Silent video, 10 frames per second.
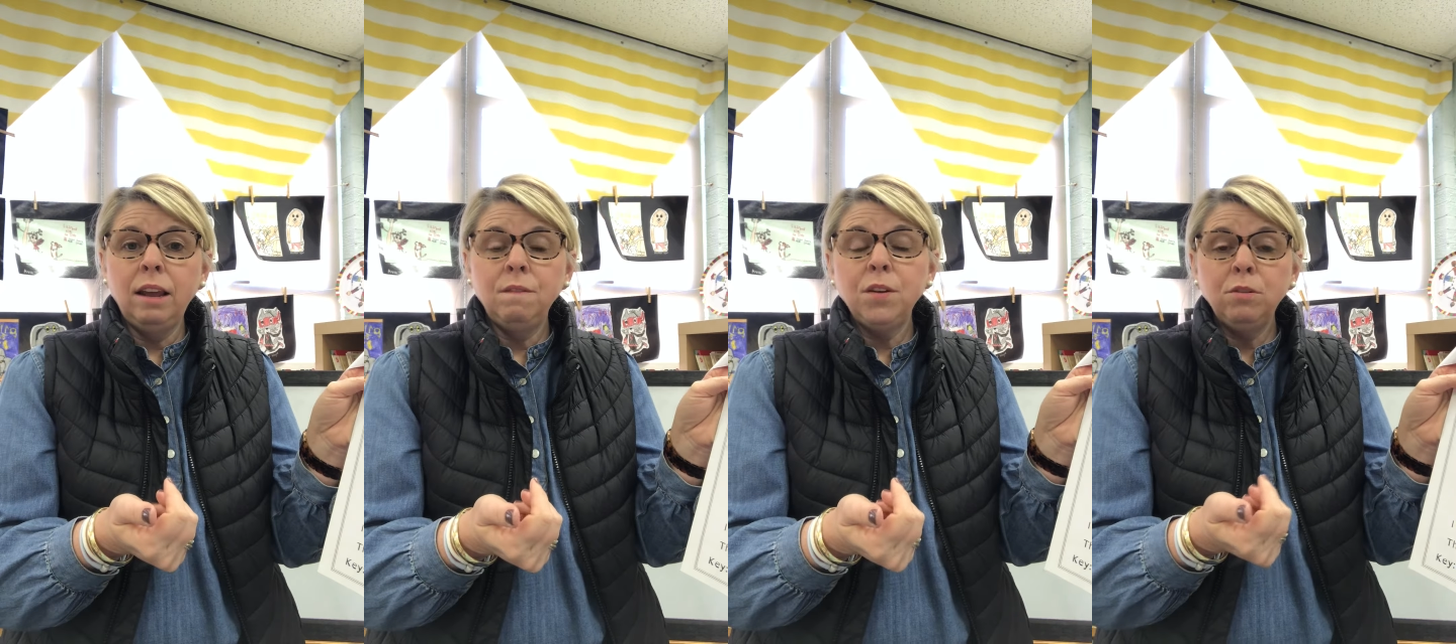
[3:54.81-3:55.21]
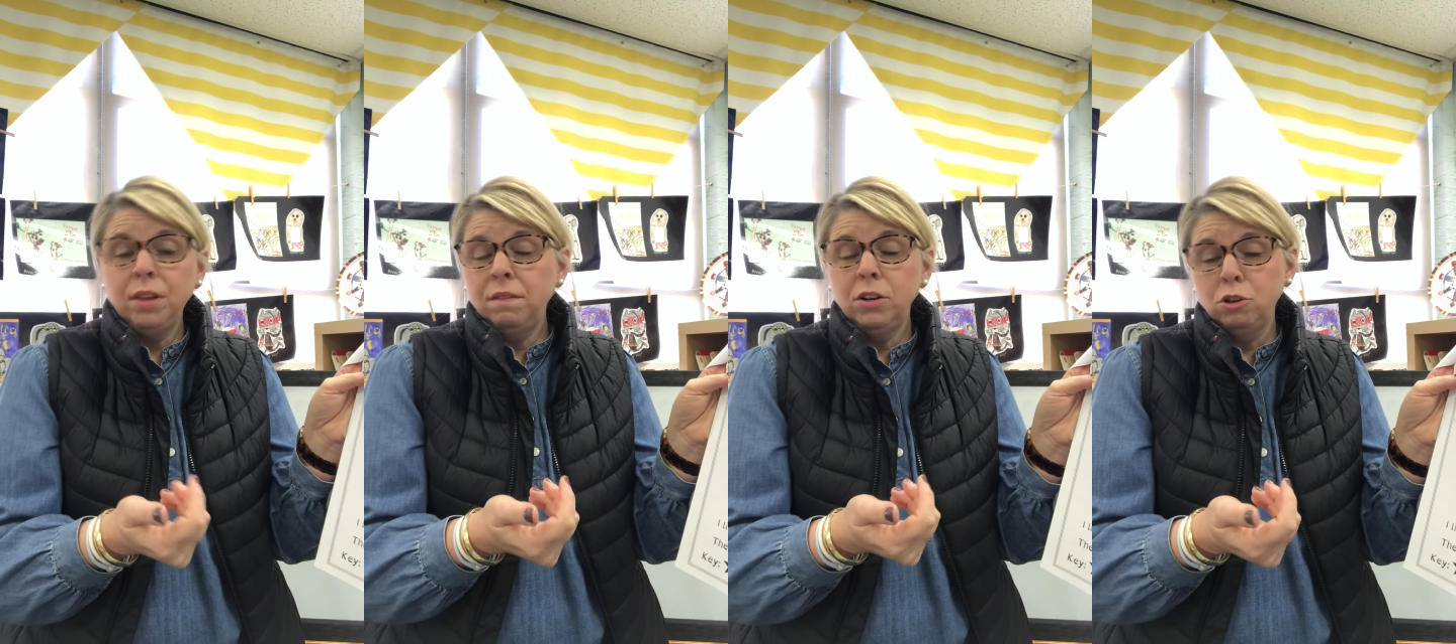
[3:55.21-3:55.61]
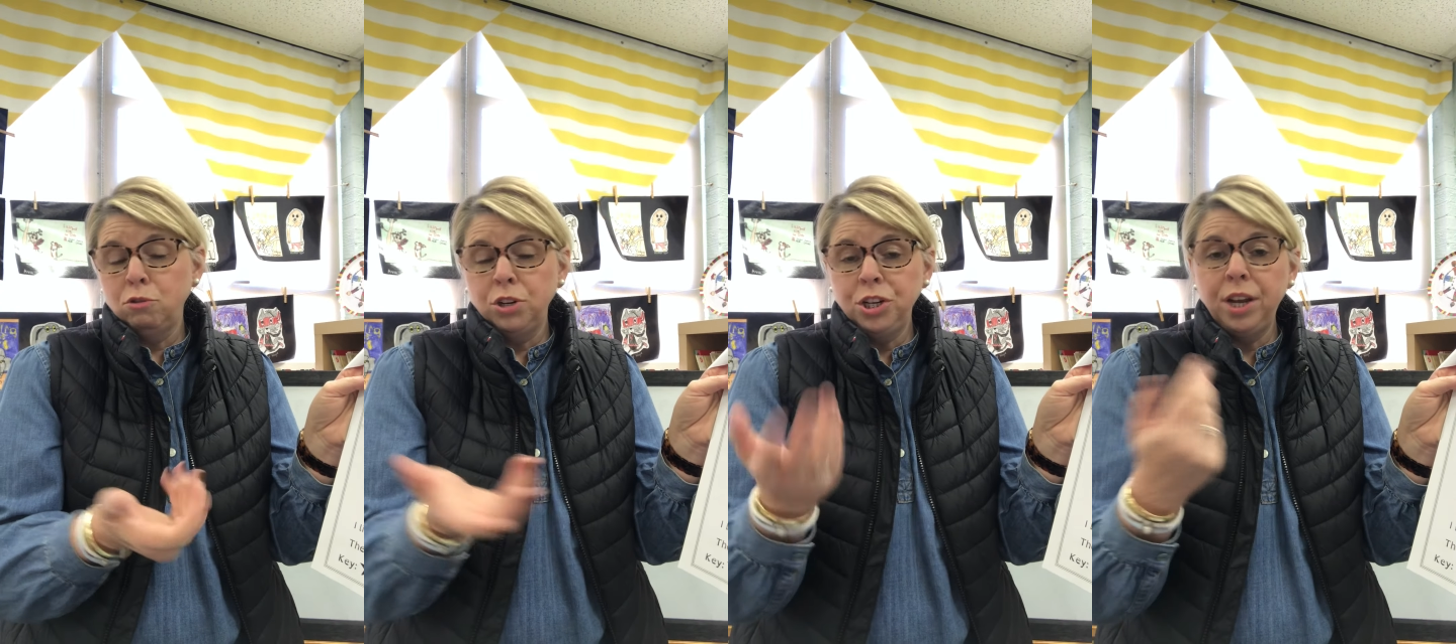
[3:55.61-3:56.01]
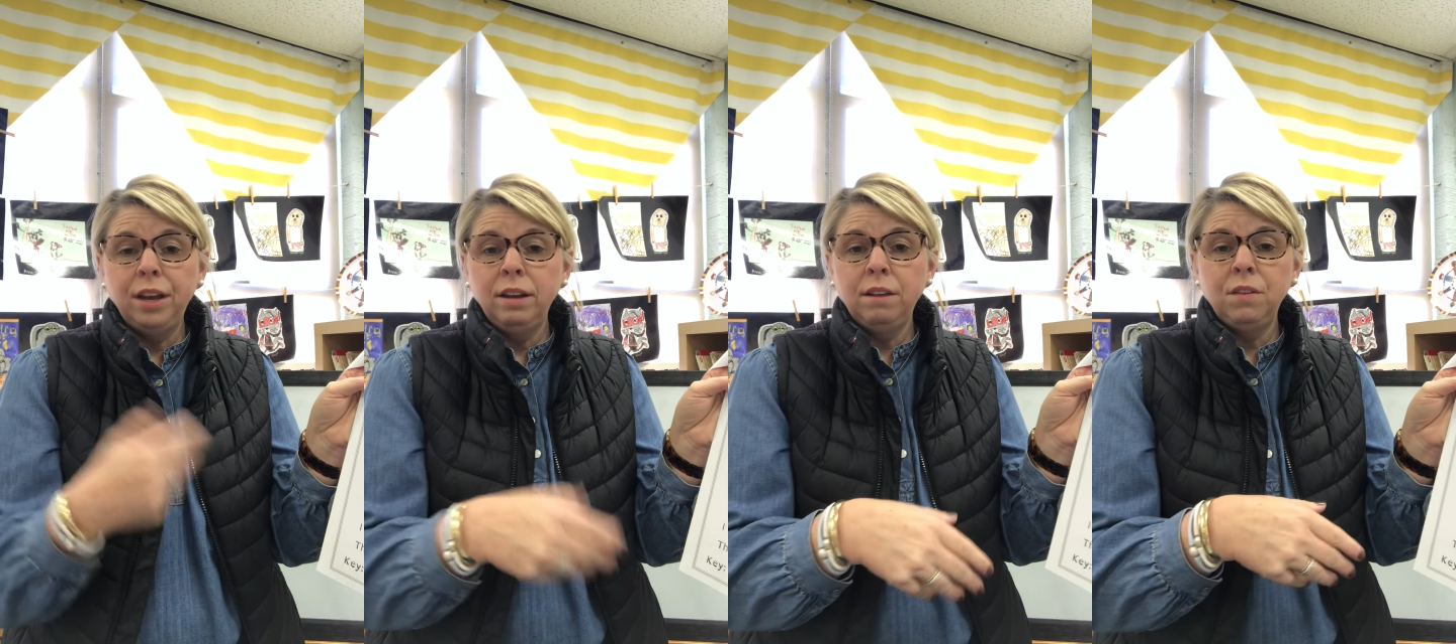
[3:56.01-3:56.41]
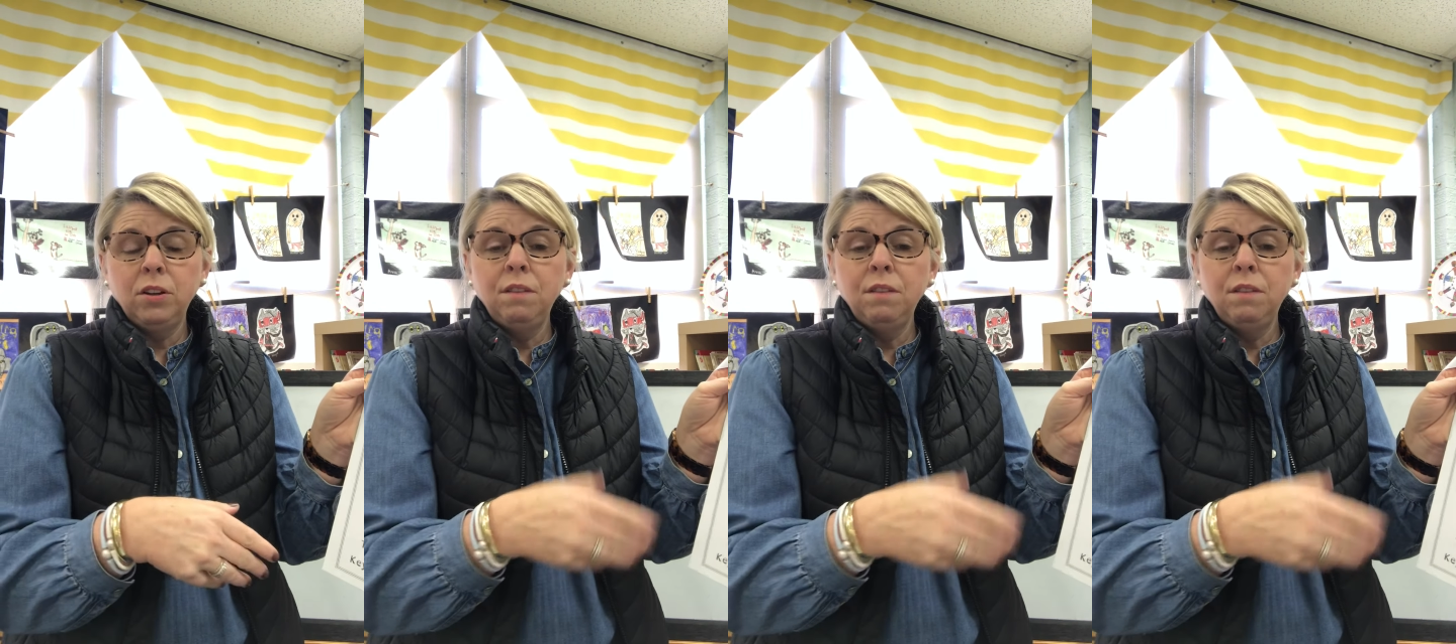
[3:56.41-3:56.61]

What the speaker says: If you live in Georgia, if you